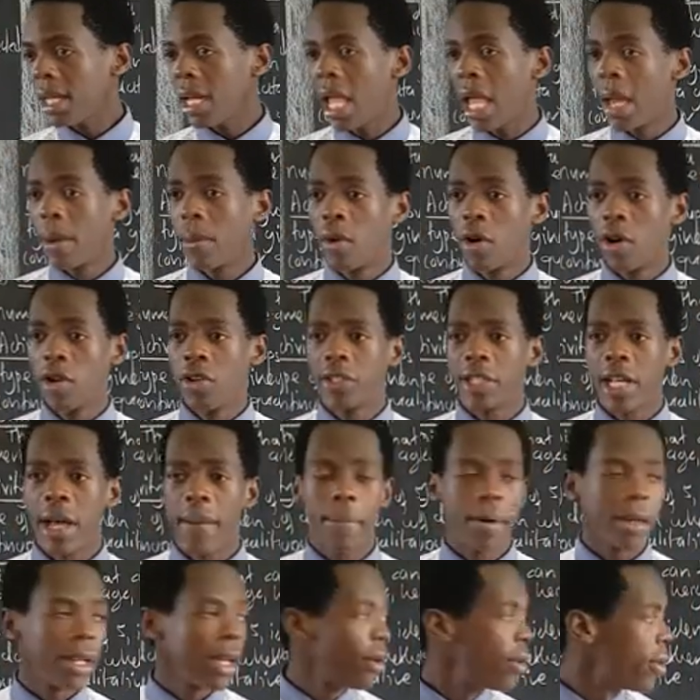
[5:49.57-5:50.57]
I'm going to
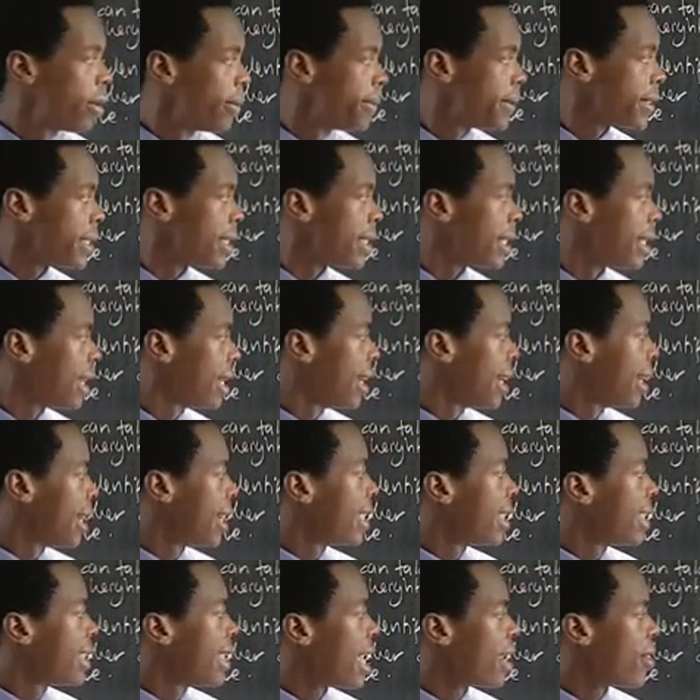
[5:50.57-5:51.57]
sample the groups,
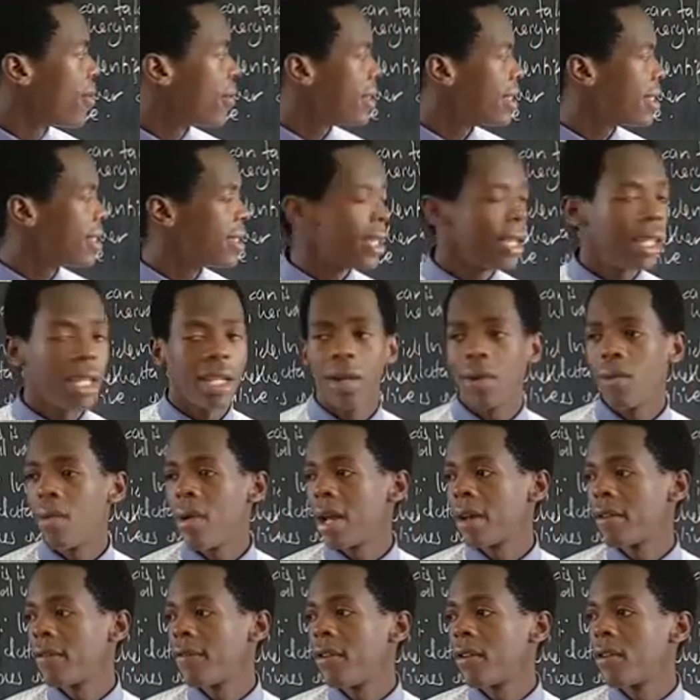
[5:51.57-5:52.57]
then we see
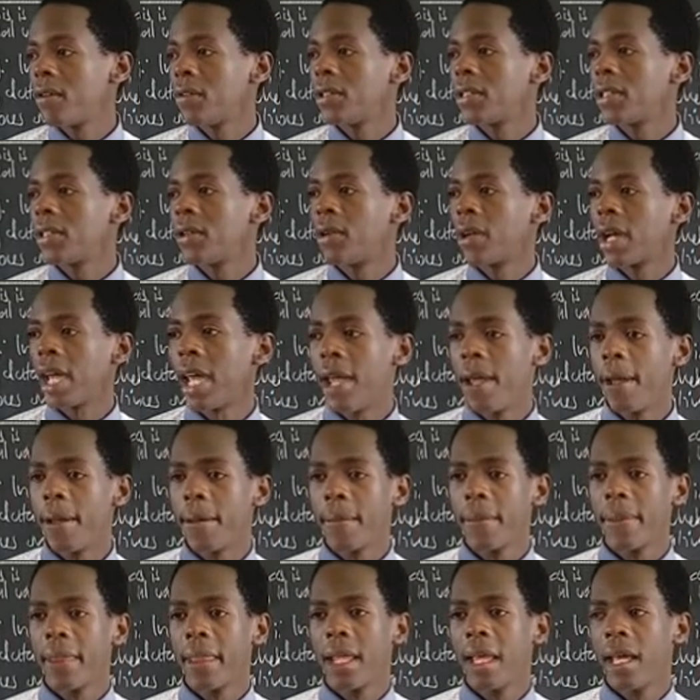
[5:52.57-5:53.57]
what follows.
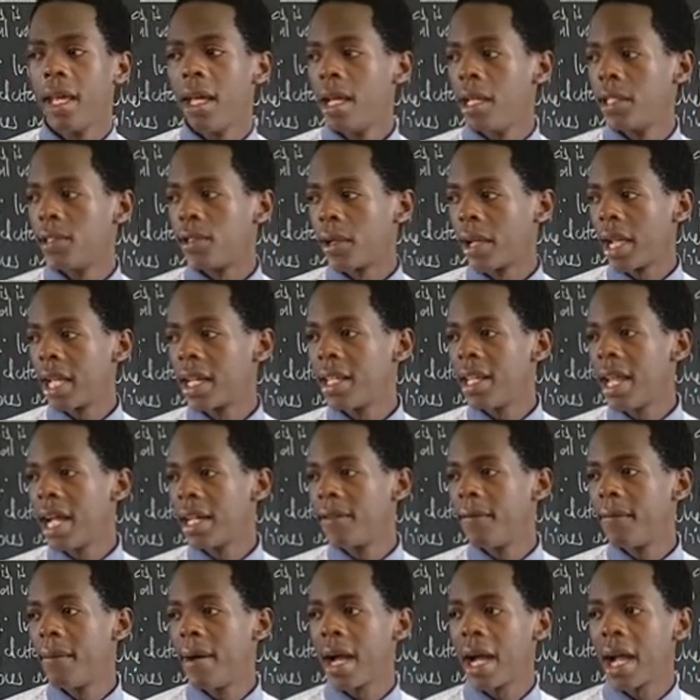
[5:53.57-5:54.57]
Okay, so get
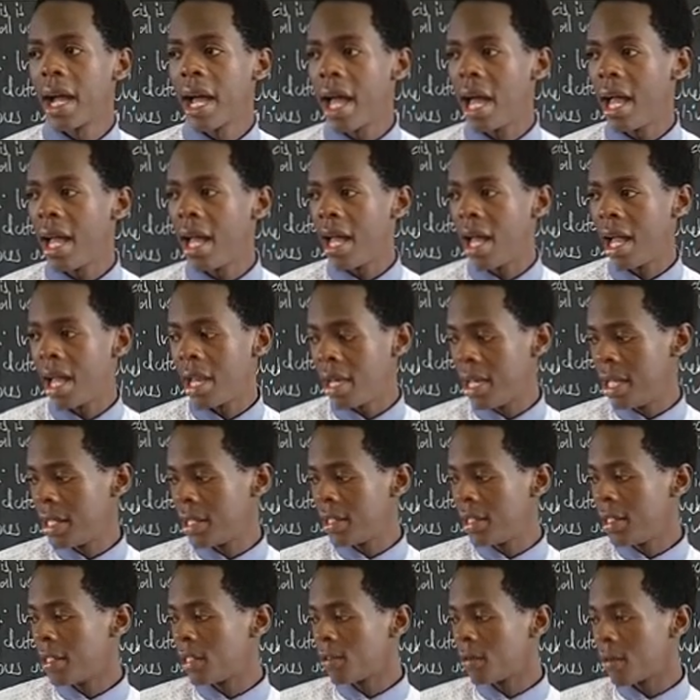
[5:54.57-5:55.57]
that marker and
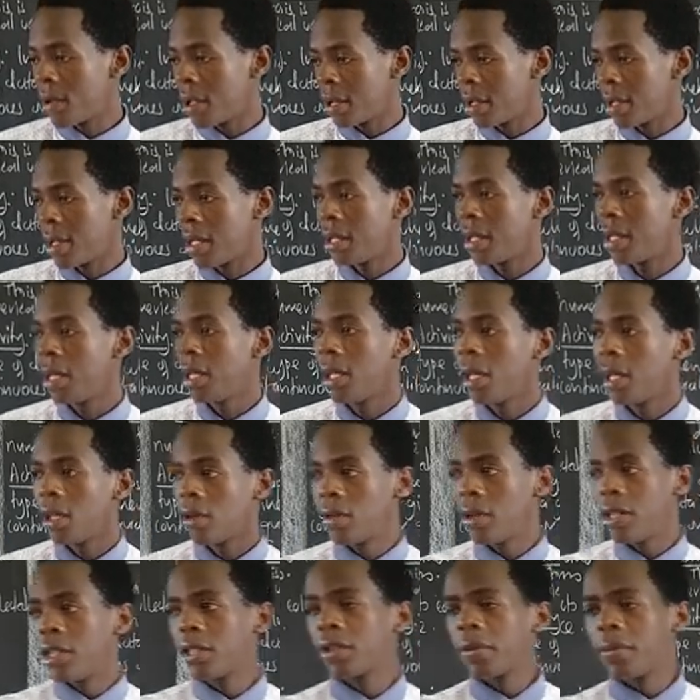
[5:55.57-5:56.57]
then this one.
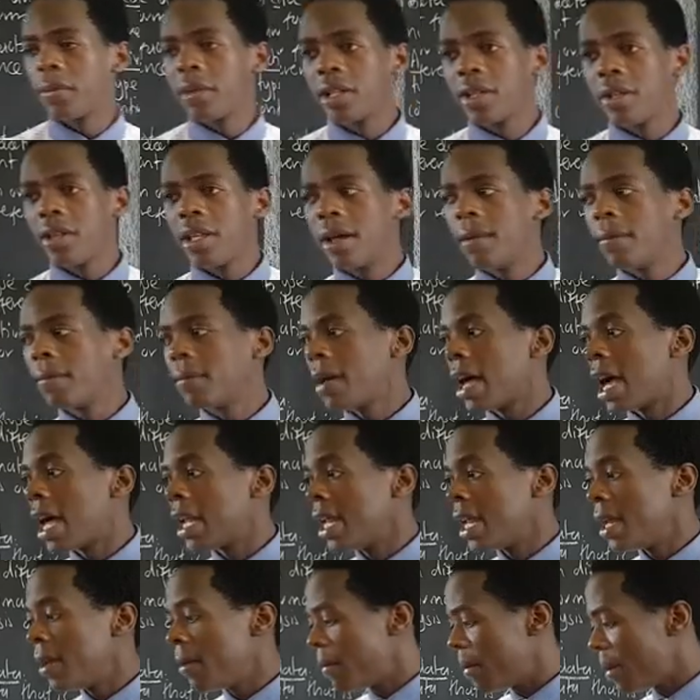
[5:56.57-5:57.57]
You distribute them and
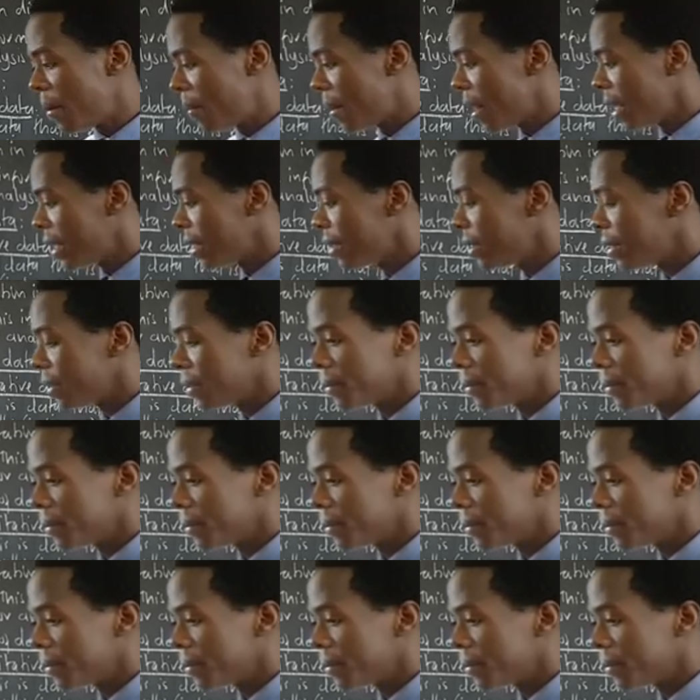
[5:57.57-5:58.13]
then the papers.